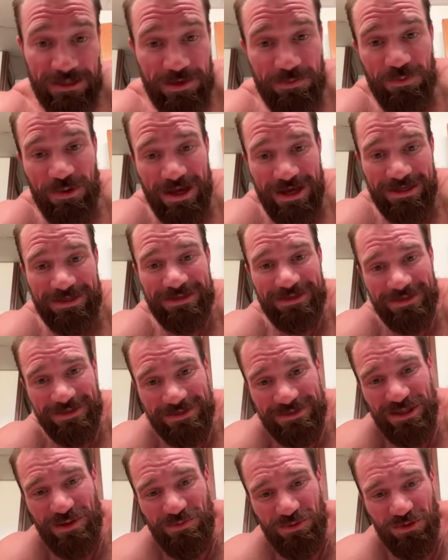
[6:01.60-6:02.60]
get back to
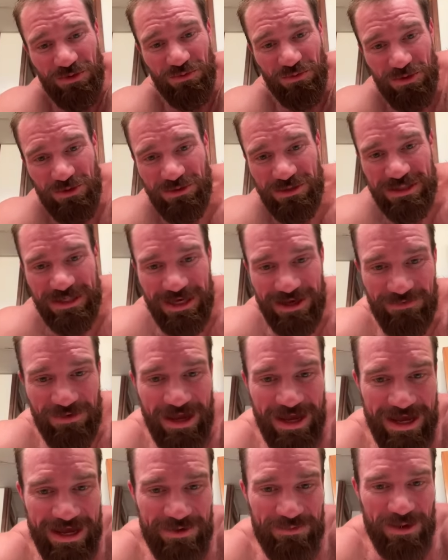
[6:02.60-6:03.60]
some of the roots that I've
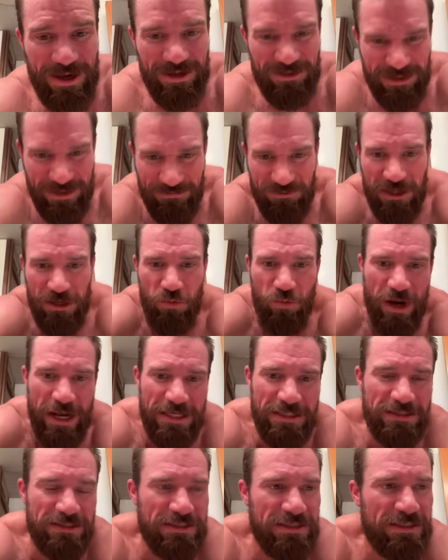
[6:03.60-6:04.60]
had about lifting
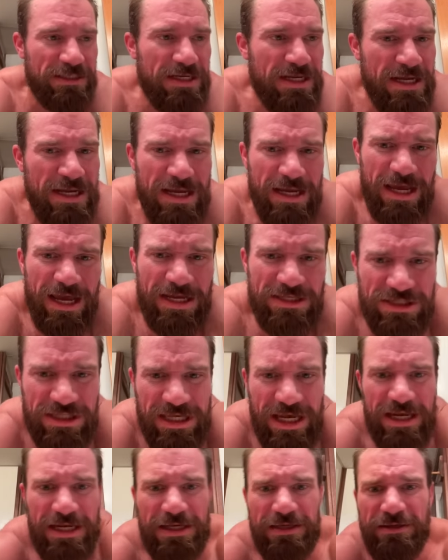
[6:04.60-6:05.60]
weights and
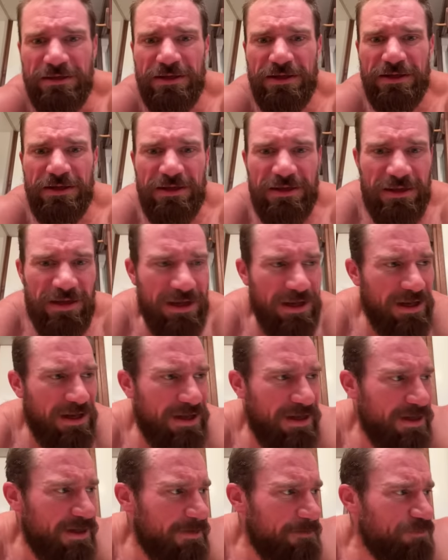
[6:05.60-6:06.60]
educating
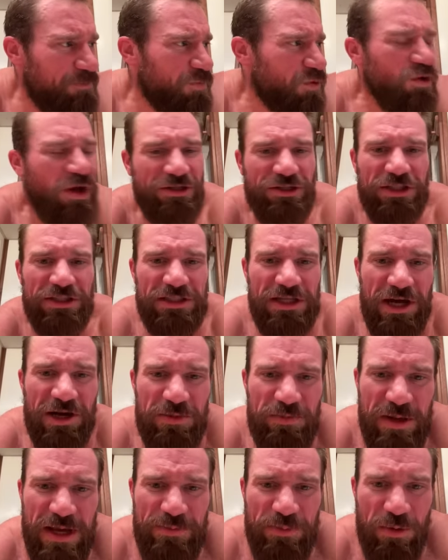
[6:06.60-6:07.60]
not just
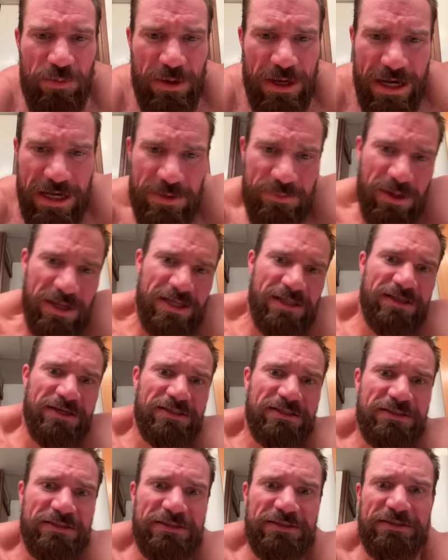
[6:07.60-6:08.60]
young people, but anybody
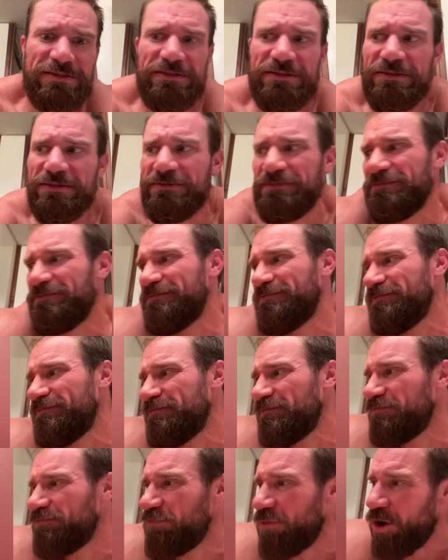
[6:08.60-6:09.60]
that's
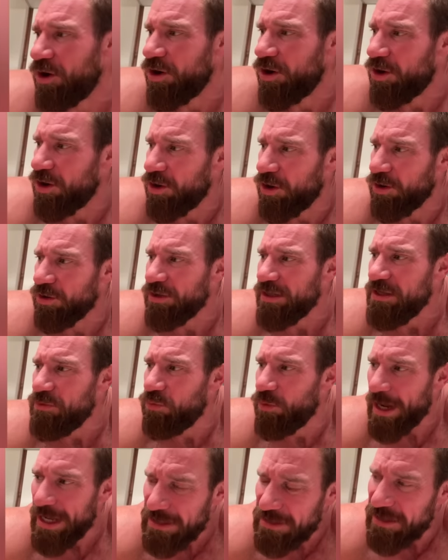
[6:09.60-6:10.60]
early
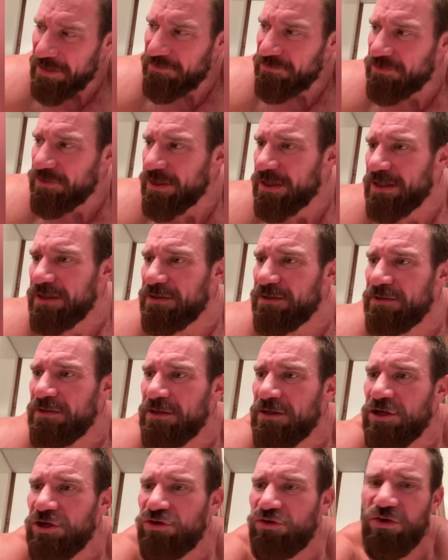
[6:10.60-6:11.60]
weightlifting,
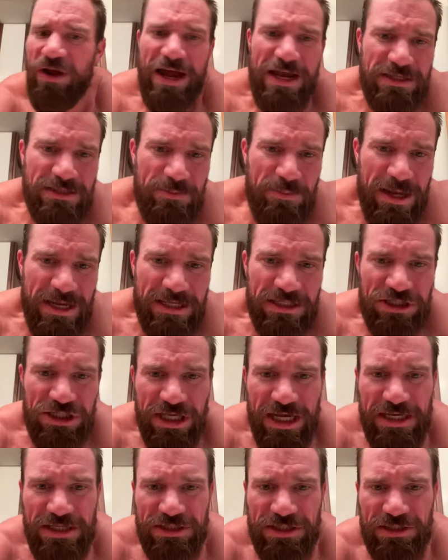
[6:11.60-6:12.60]
trying to make a
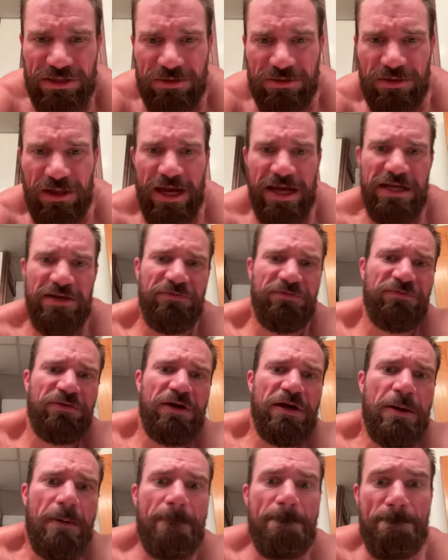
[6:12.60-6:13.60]
change in their life,
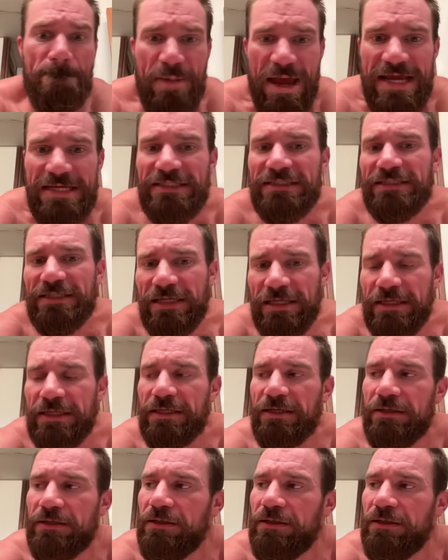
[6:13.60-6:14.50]
basic